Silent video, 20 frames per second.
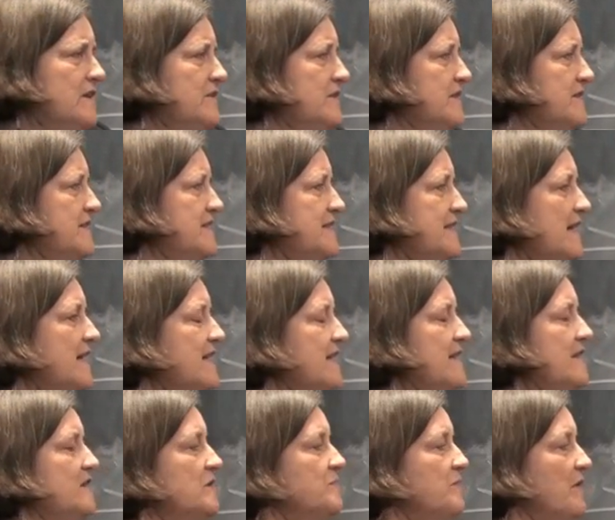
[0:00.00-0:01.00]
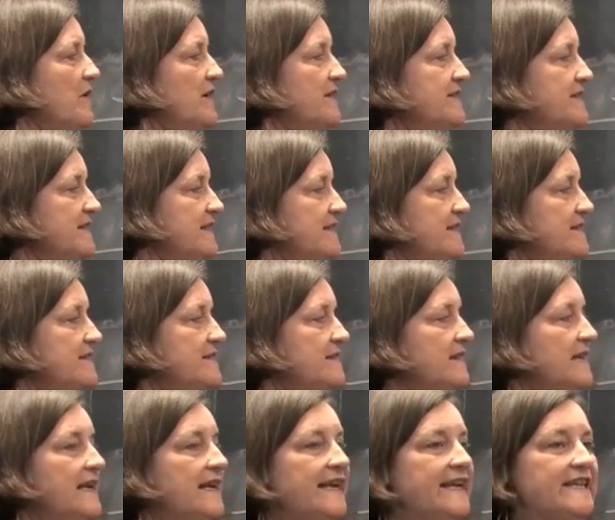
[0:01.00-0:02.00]
To study this process,
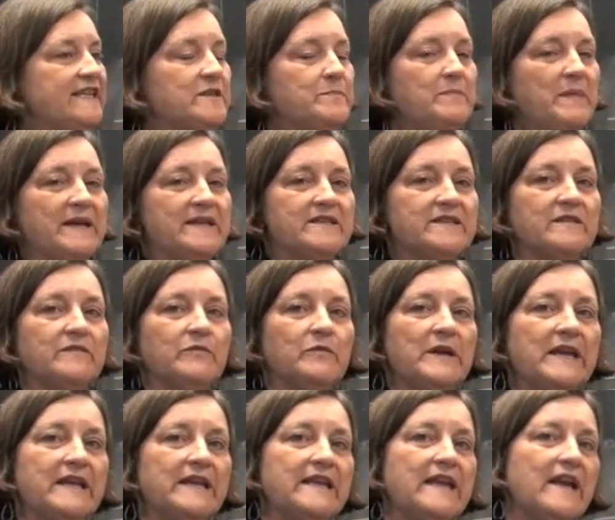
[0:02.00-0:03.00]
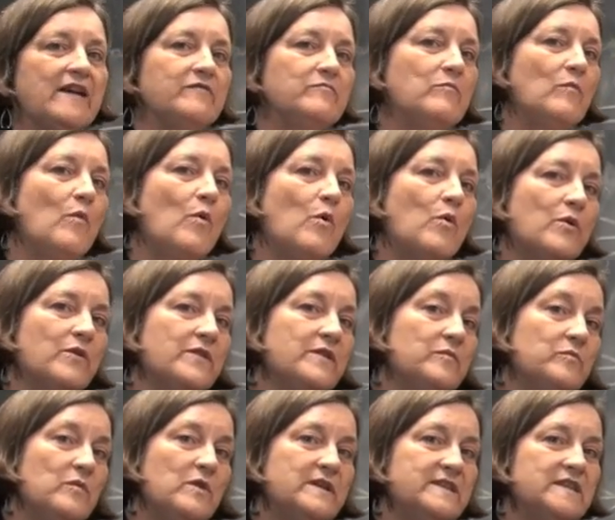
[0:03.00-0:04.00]
it's best if we can have more
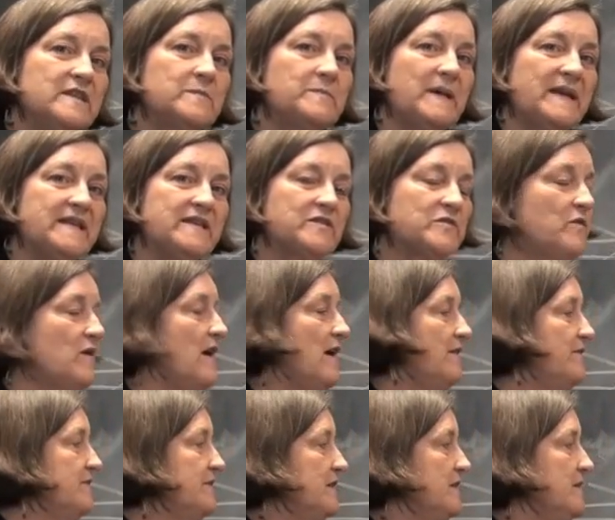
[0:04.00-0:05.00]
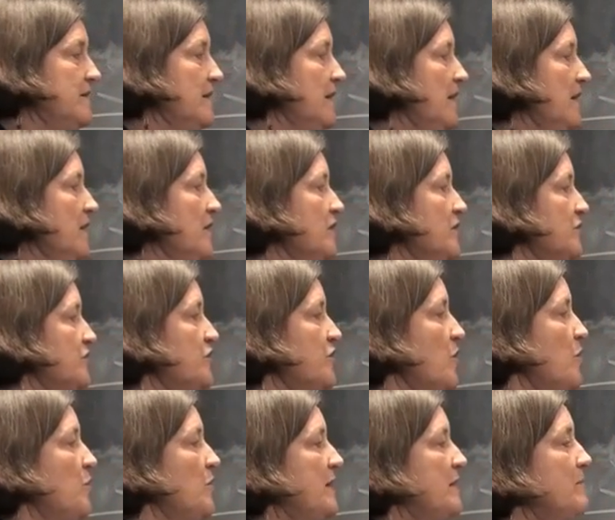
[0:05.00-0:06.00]
than one spacecraft.
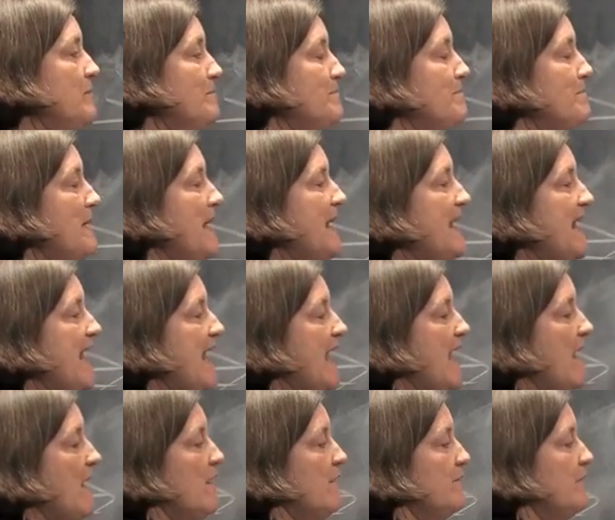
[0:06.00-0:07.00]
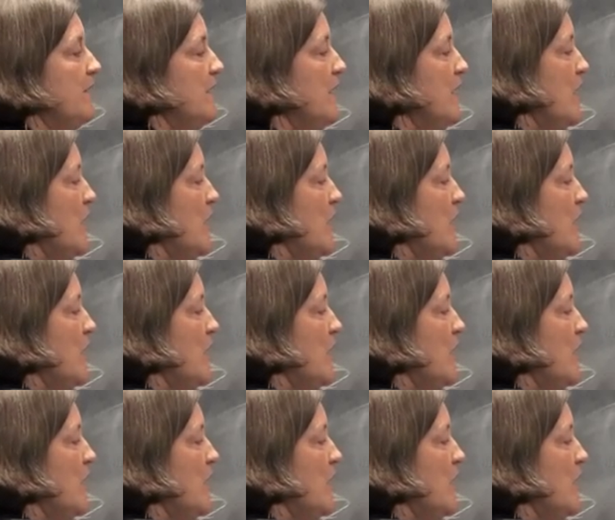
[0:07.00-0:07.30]
So we may have